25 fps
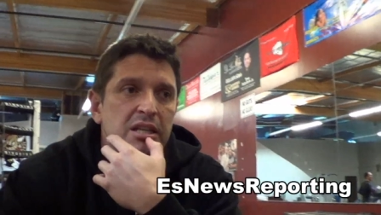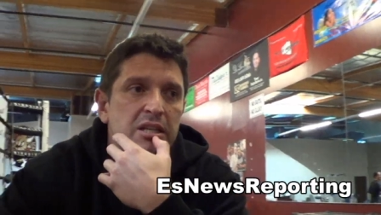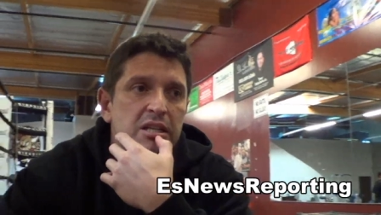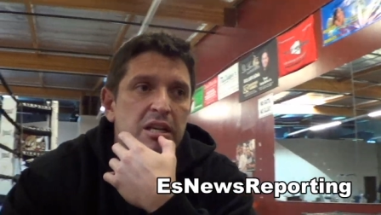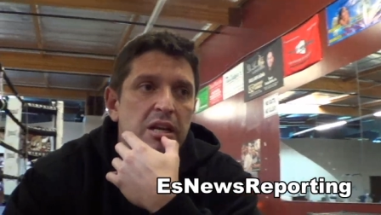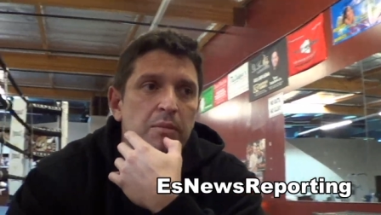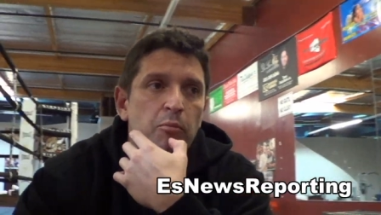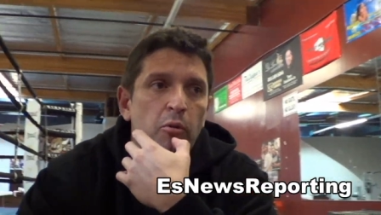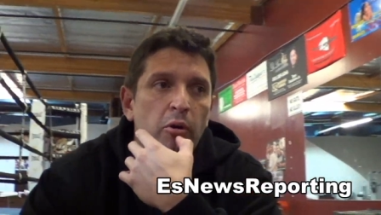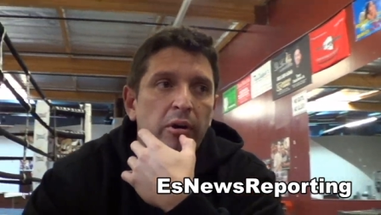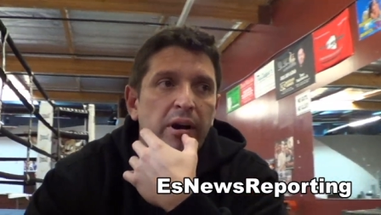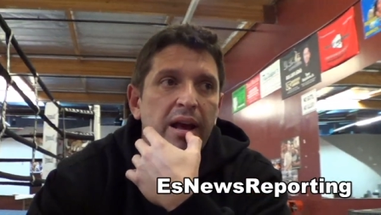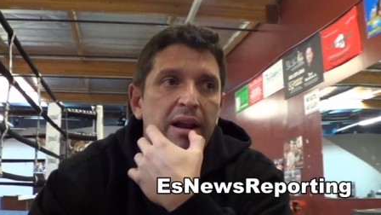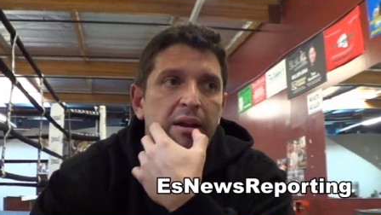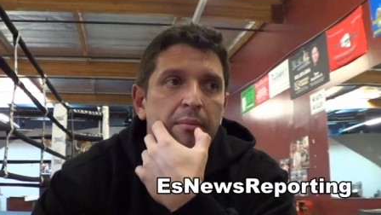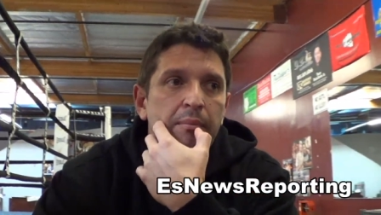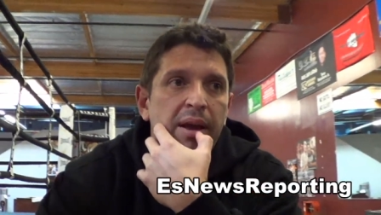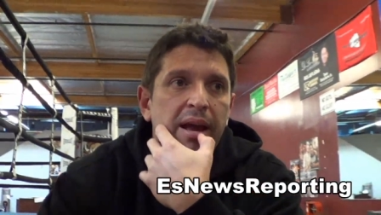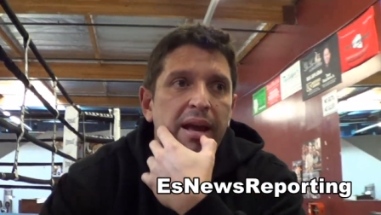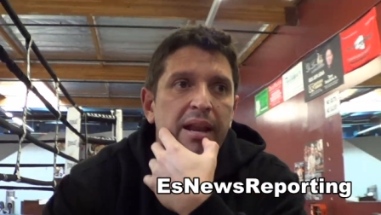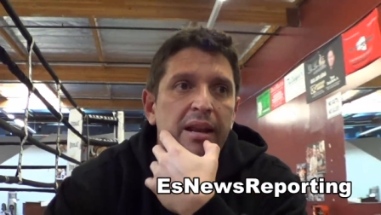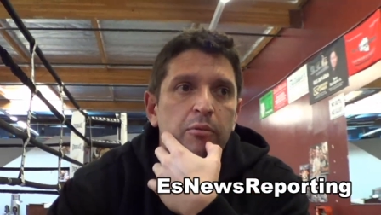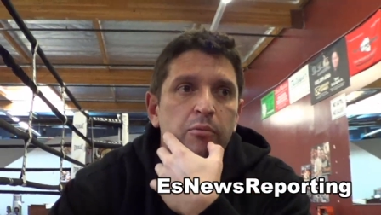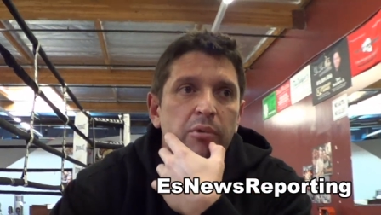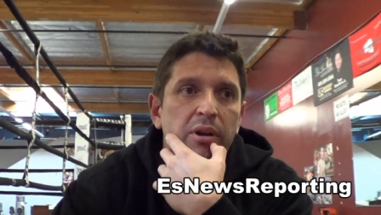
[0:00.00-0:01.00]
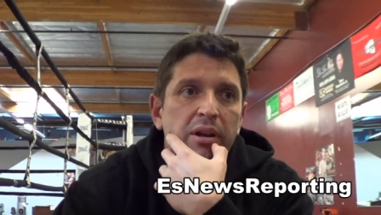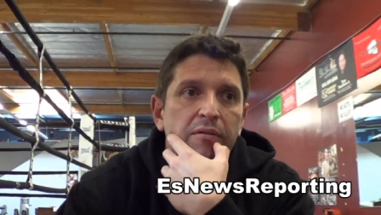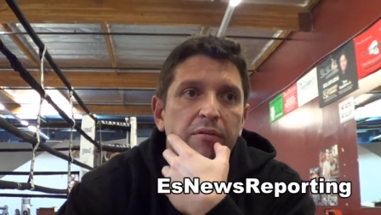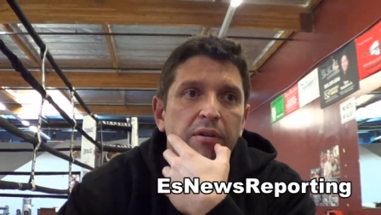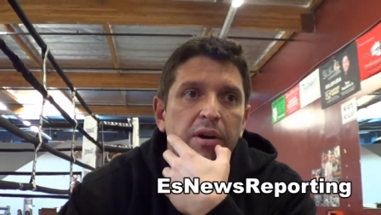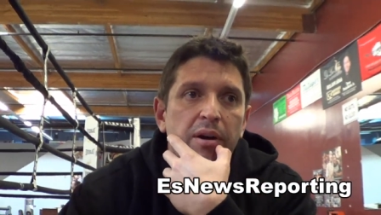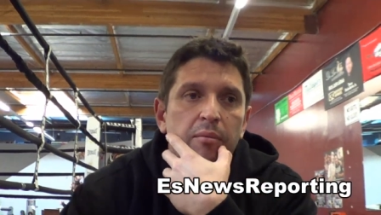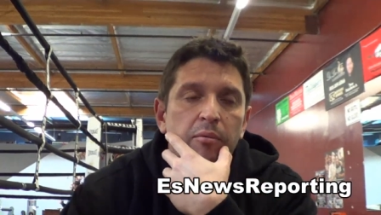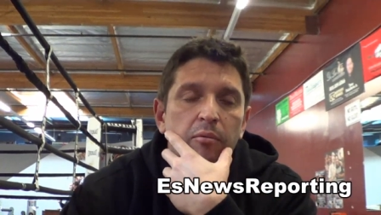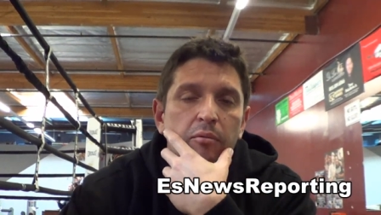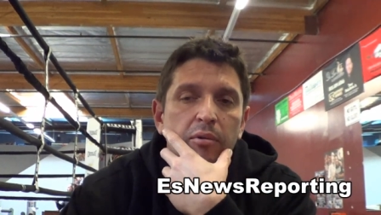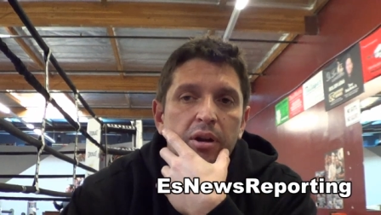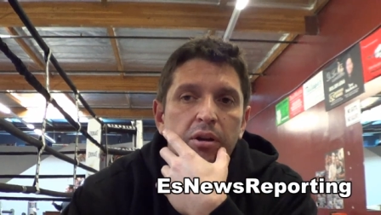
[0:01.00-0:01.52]
see more out of Manny when he
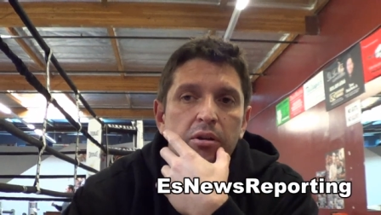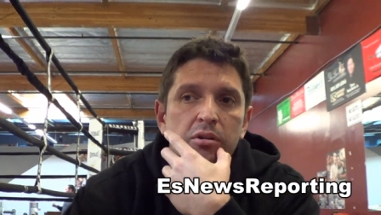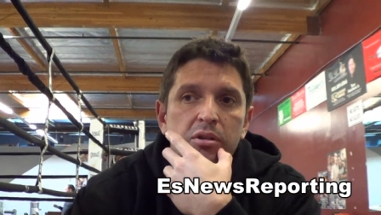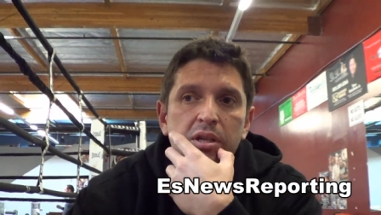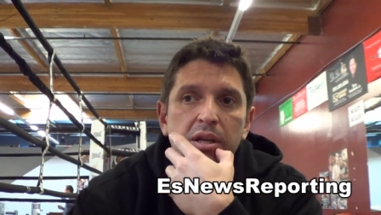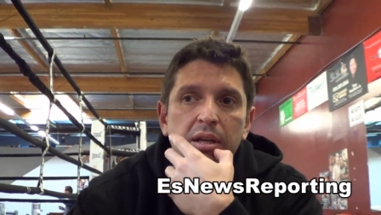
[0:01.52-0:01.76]
fought with Rios,